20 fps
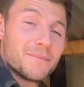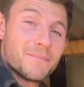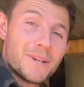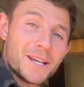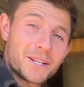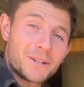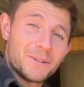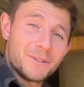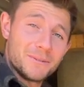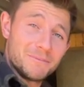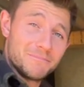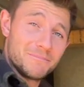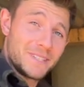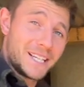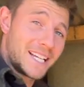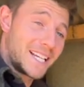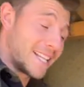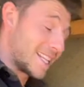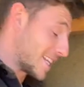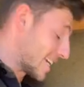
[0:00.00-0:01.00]
middle,
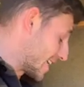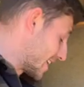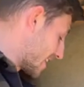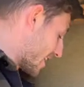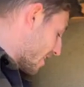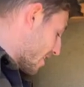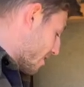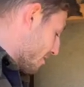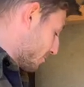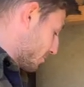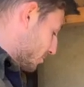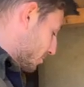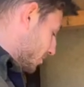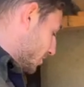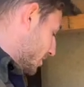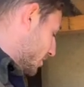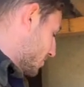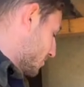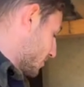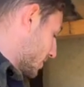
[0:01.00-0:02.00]
and then
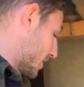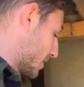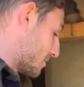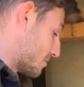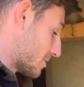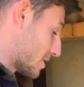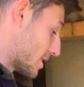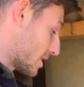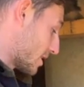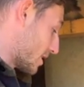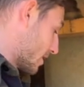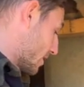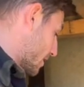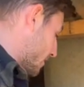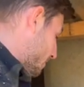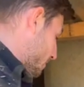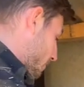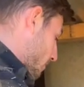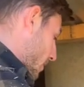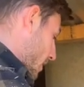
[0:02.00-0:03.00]
afterwards, when the
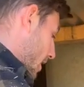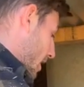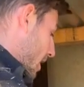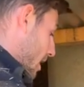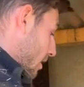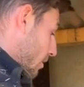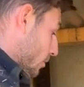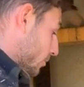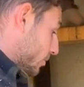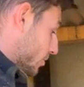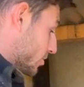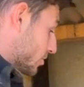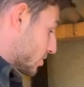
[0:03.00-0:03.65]
on the